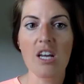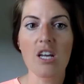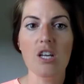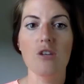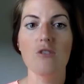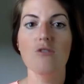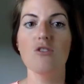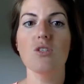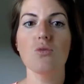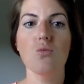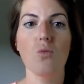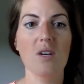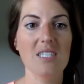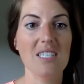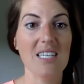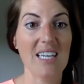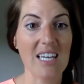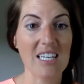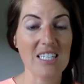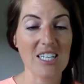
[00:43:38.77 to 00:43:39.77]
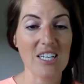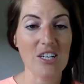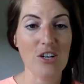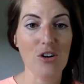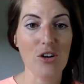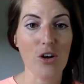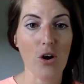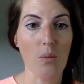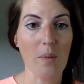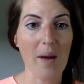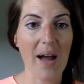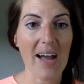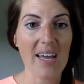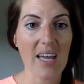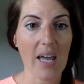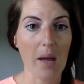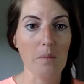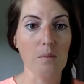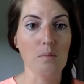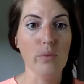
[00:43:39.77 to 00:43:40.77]
You just want to continue to go back
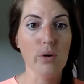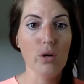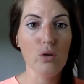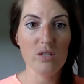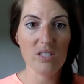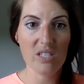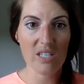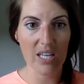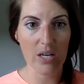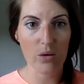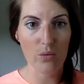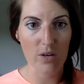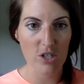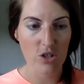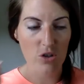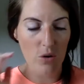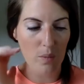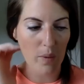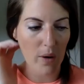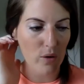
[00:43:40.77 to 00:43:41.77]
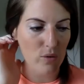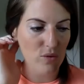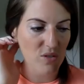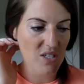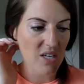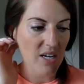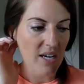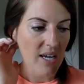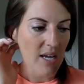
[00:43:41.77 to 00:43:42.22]
and boost the original post.